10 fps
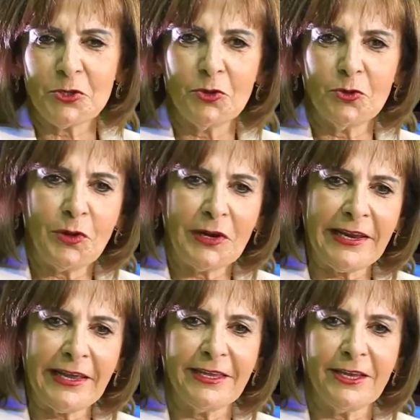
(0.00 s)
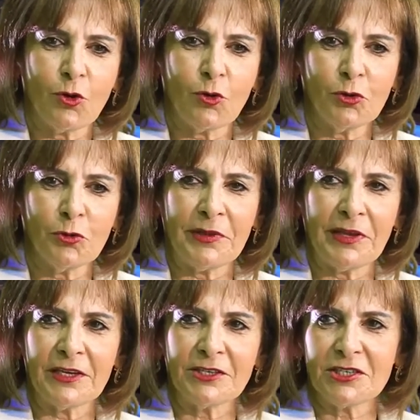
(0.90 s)
So one lady called
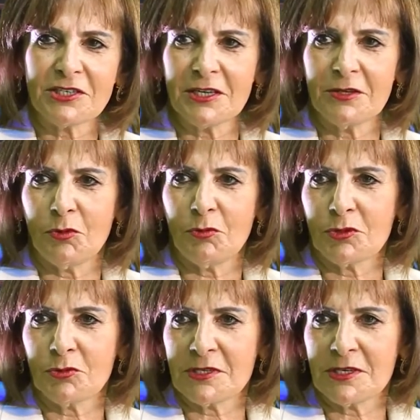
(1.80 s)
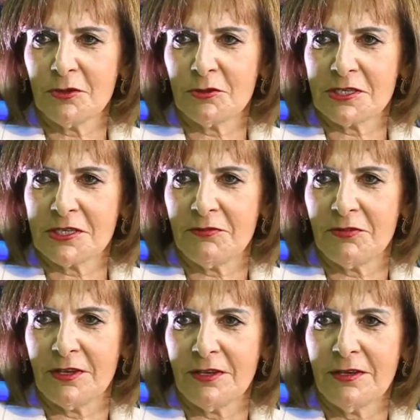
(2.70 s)
me and she said, we want to see your
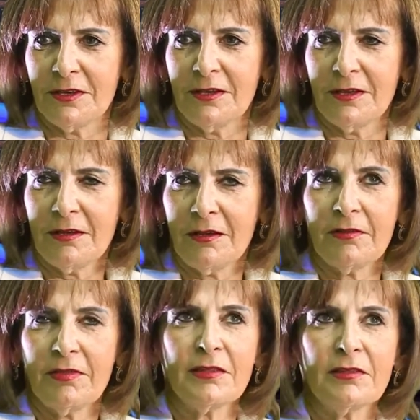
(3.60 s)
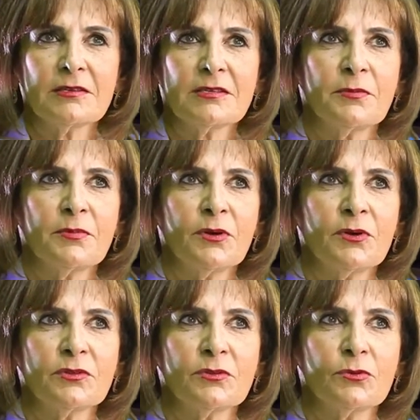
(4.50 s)
CV. That is
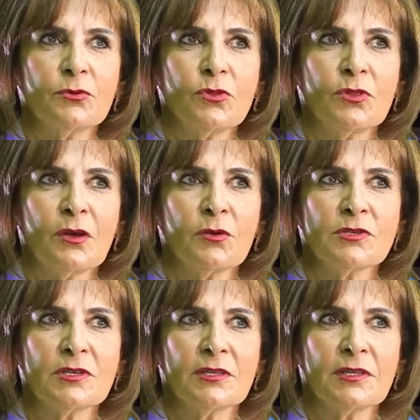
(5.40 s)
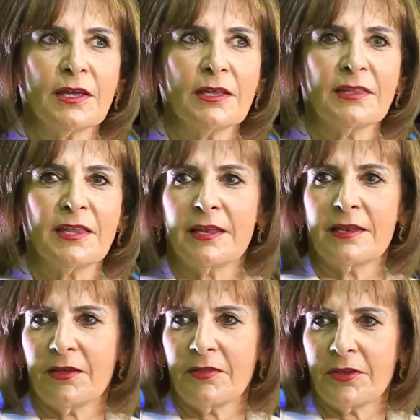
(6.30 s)
about
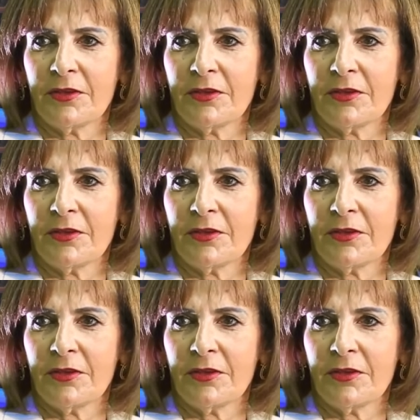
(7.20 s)
2010.